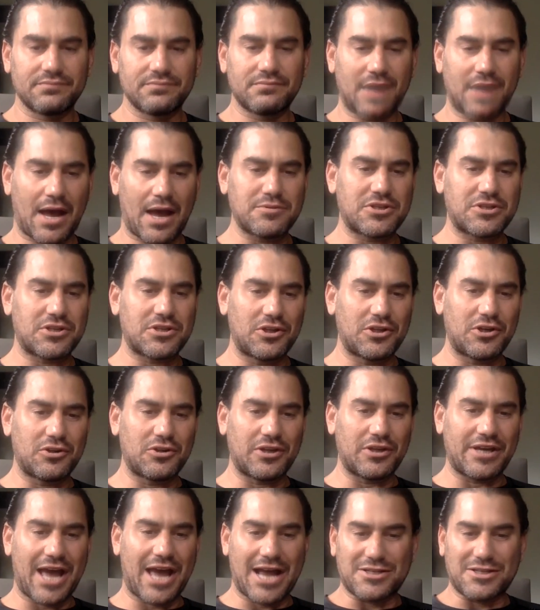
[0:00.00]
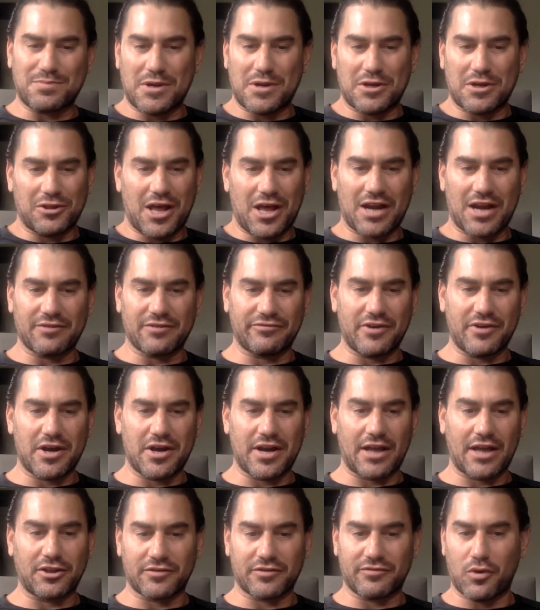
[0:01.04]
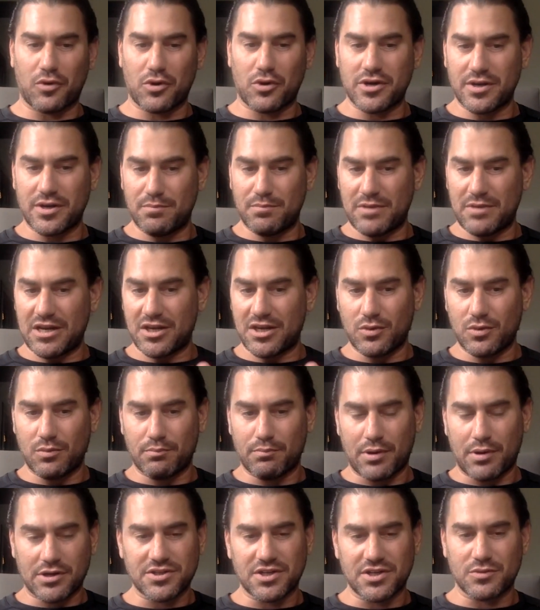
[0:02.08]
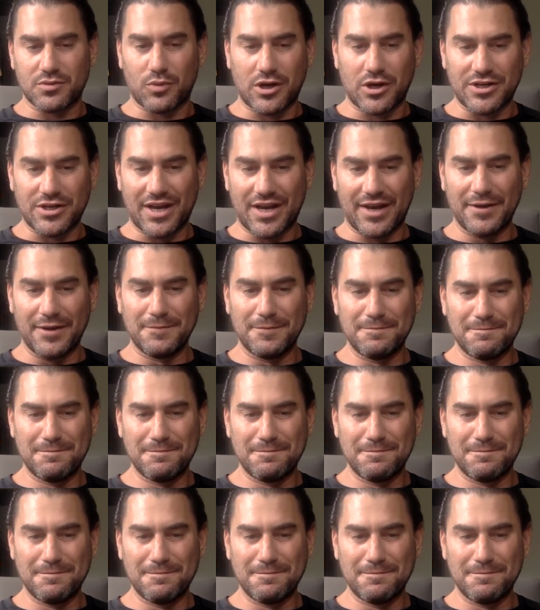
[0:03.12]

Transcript: Absolutely. Yeah, it's been a lot of fun. I look forward to meeting you in person one day.